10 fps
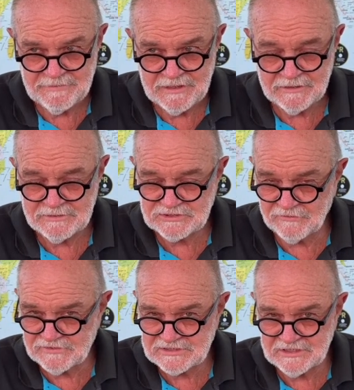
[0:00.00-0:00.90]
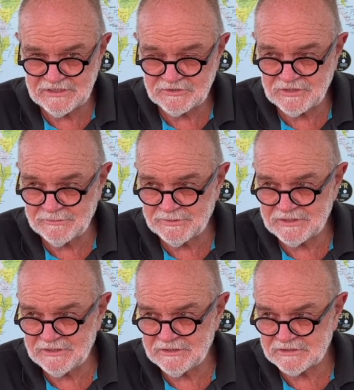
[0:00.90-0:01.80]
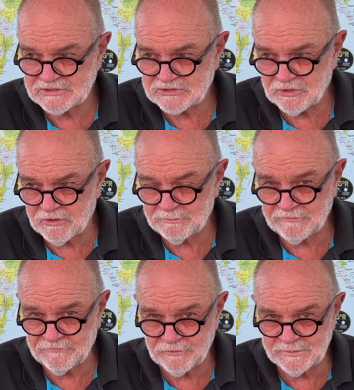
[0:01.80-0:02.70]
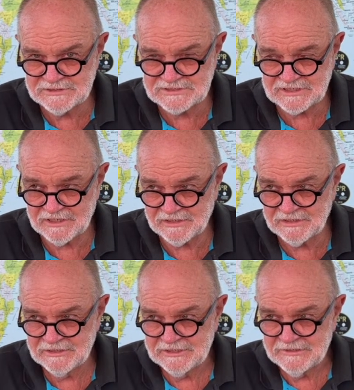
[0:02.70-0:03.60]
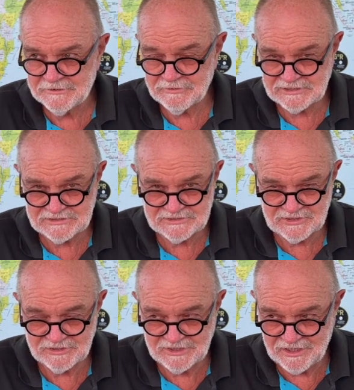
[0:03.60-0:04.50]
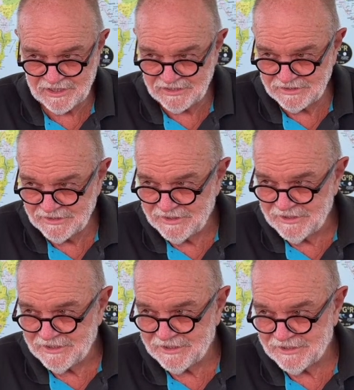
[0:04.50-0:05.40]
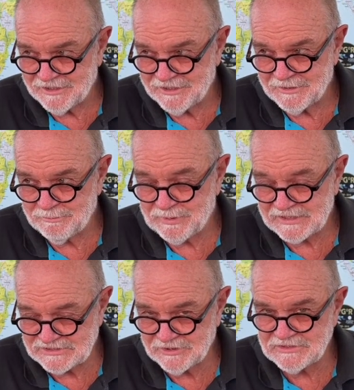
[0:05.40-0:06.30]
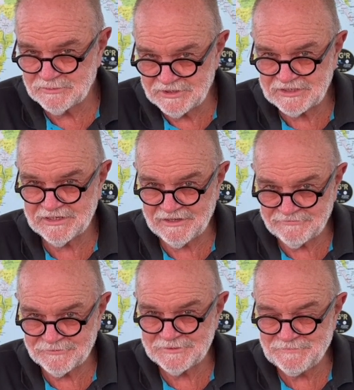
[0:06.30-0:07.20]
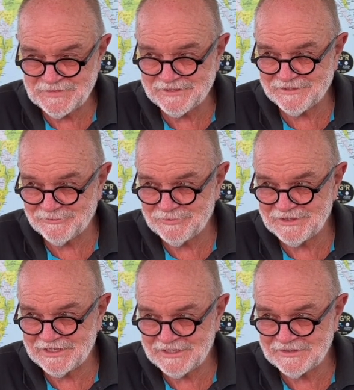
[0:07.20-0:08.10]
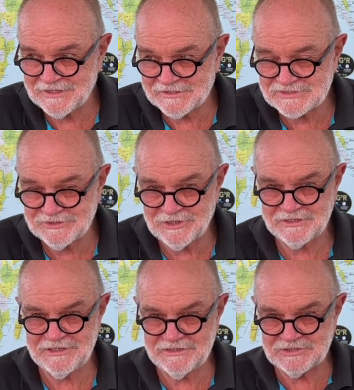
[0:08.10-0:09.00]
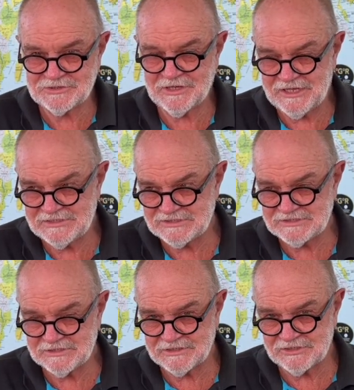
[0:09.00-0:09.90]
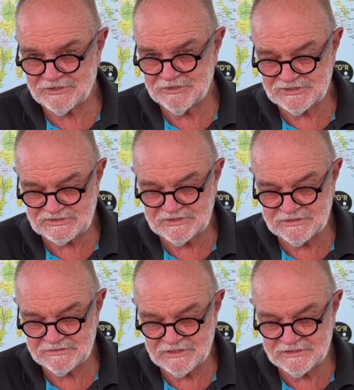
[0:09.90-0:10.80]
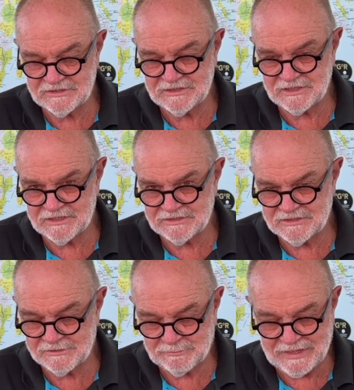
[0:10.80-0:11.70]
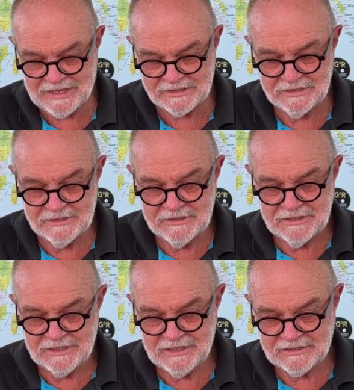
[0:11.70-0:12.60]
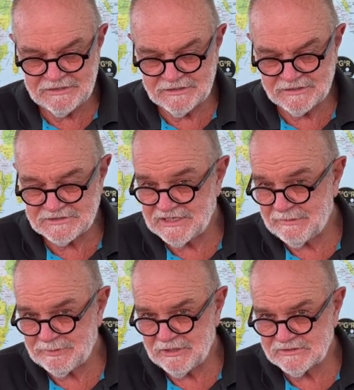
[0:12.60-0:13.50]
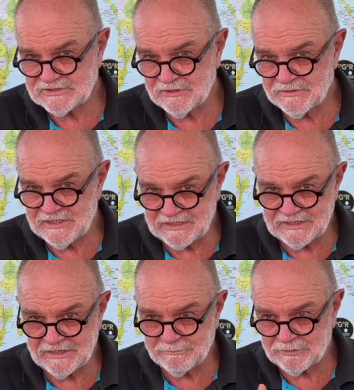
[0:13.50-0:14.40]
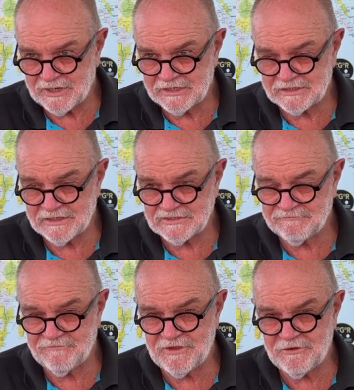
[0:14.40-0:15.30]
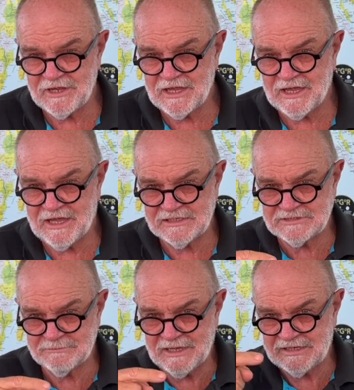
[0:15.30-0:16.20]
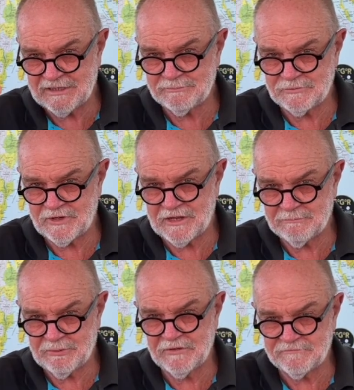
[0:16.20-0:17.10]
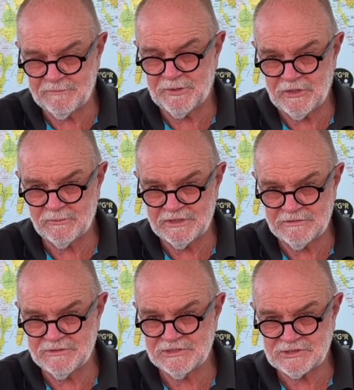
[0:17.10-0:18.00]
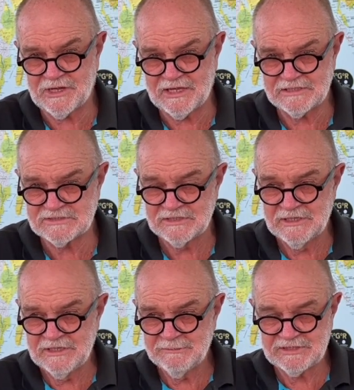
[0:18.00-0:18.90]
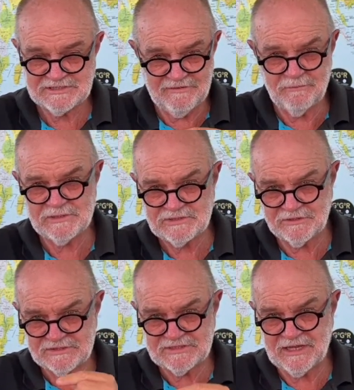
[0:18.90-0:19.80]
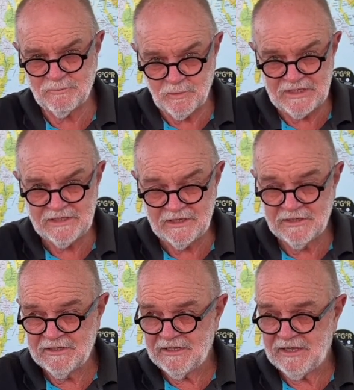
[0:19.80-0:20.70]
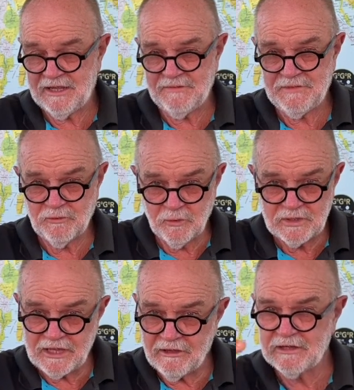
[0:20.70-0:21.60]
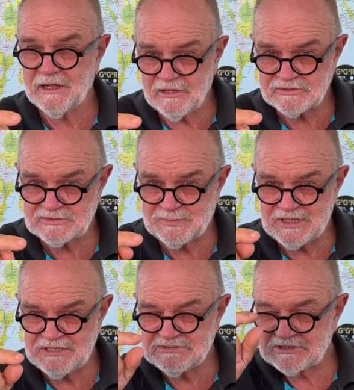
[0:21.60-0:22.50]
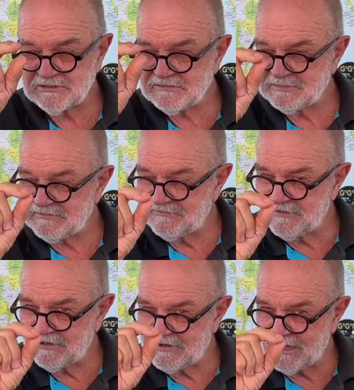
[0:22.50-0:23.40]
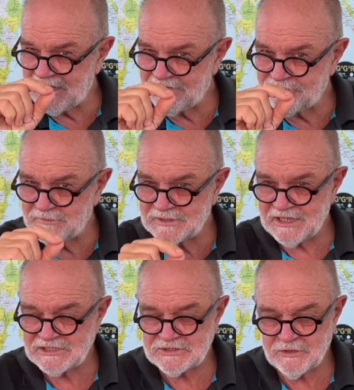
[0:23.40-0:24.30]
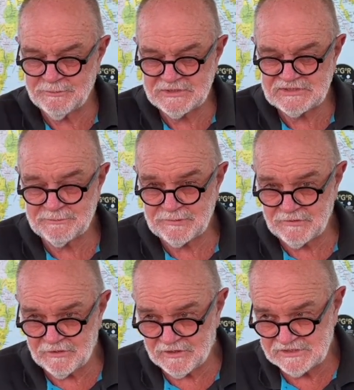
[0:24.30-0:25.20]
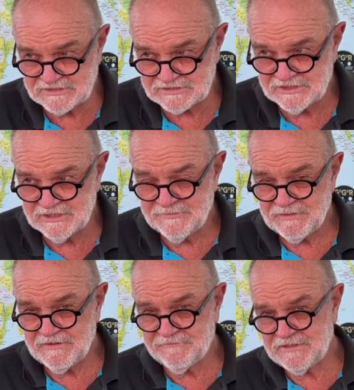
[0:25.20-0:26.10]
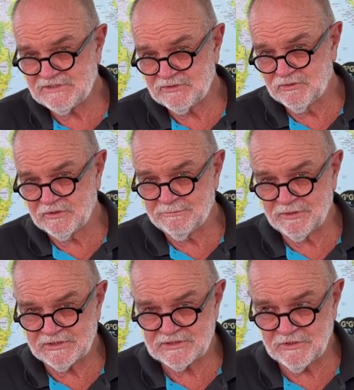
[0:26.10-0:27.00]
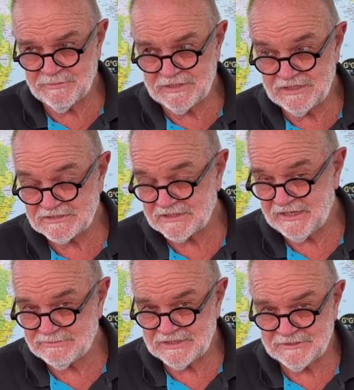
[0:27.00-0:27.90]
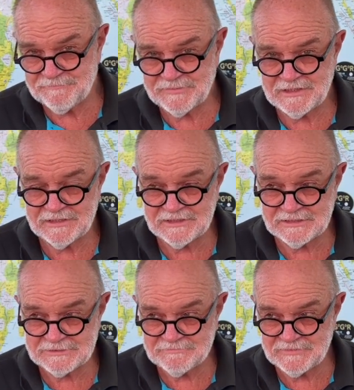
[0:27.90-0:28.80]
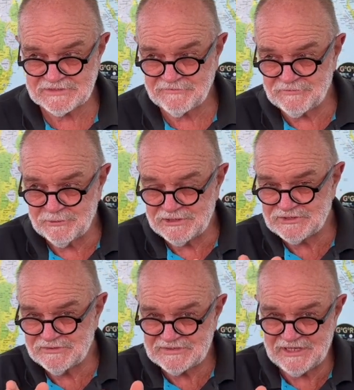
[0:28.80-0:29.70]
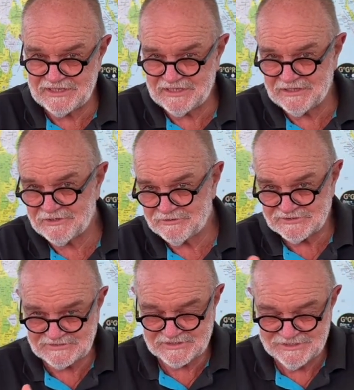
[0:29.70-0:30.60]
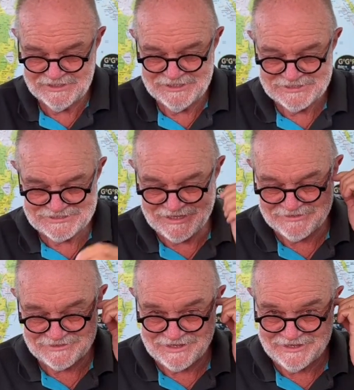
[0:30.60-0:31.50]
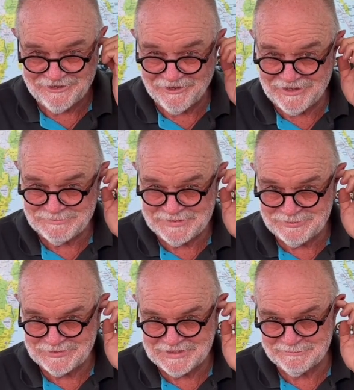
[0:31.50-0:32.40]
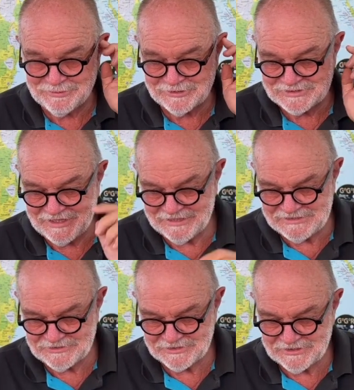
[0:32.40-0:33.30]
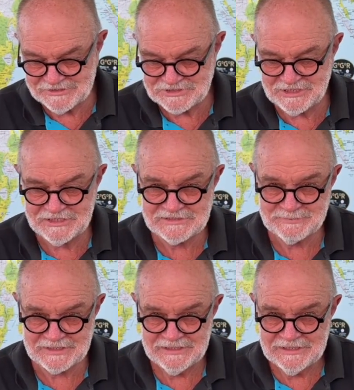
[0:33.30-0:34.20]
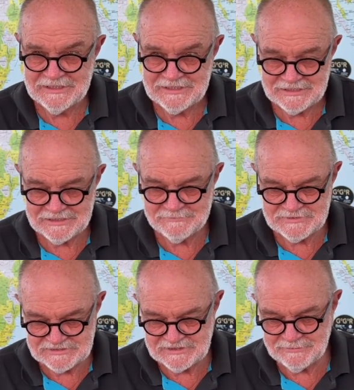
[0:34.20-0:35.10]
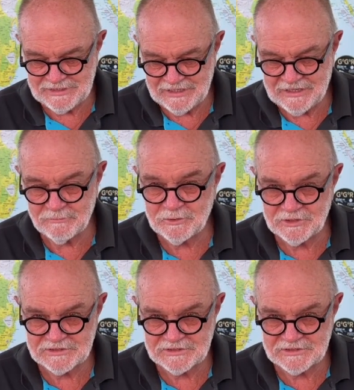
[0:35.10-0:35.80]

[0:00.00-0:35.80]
He's obviously an incredibly strong performance sailor. The Rustler's okay, but he's got his work cut out for him. When they get the other side and into the trades, Kirsten and Pat and Tapio and so on, they're going to get a break, and it's very hard to make up ground boat for boat when you're in the trades because everyone's got the same wind and they're all going at hull speed, so it'd be very hard for him to catch it. I'll be surprised if he's caught them by the time they get to Cape Town. There's a few issues there getting across the South Atlantic High. People can get bogged down. He's got another chance, but it's going to be hard work